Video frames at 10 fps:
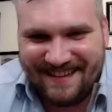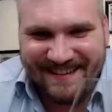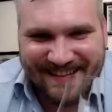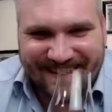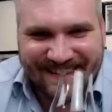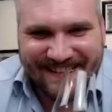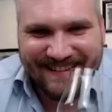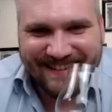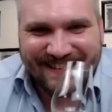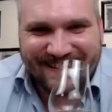cast iron worm
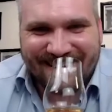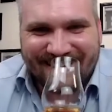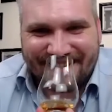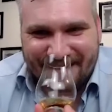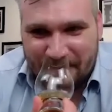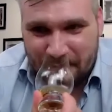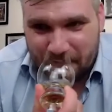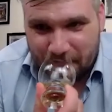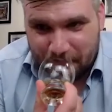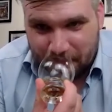tubs. So a